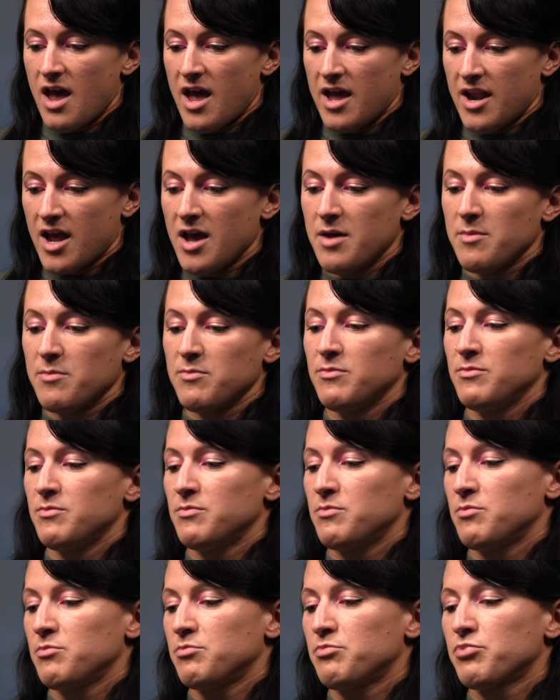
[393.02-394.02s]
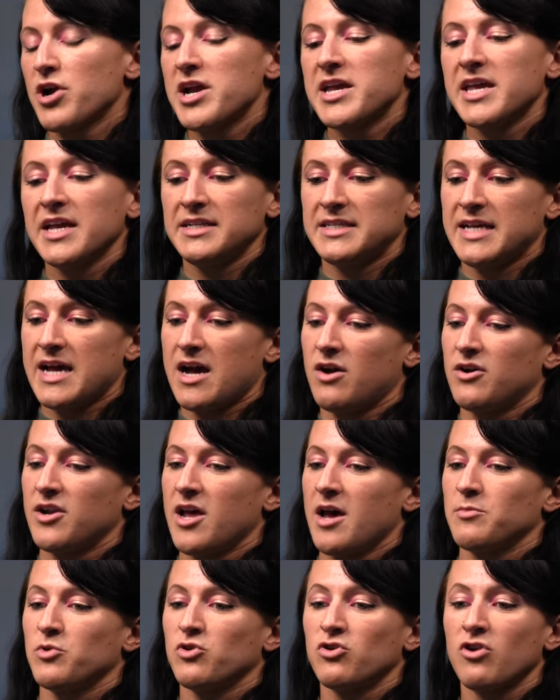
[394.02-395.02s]
And I'm breaking
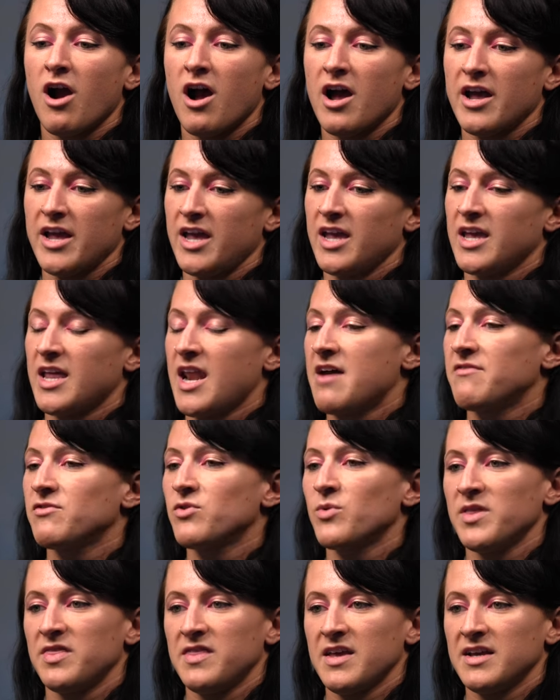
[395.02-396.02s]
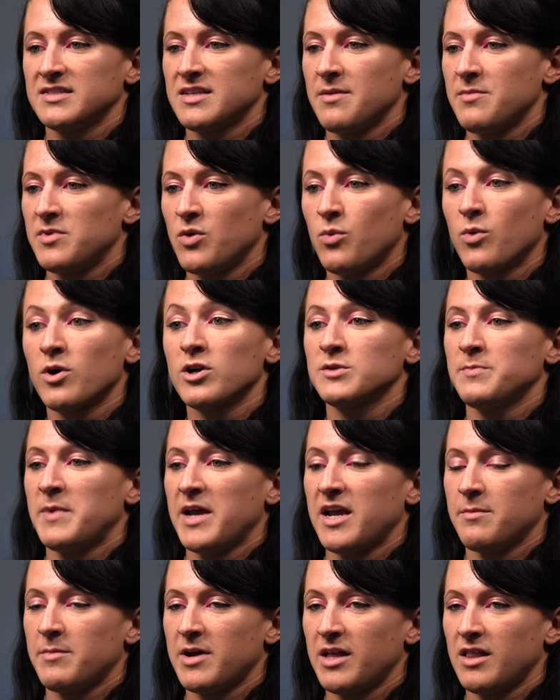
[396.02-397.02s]
down, I'm crying, and everyone thinks I'm in the worst
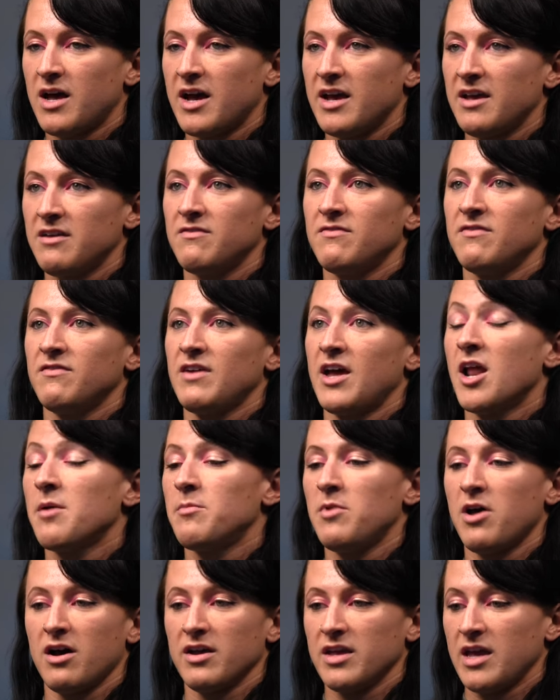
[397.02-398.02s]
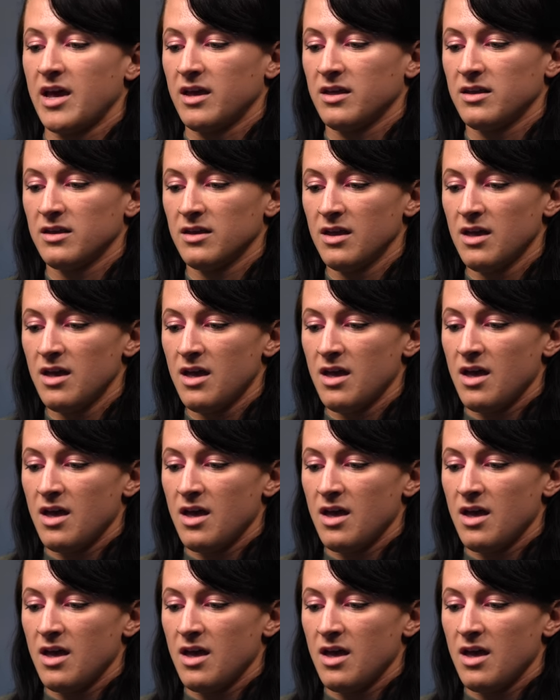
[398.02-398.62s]
pain of my life. And I'm not yet.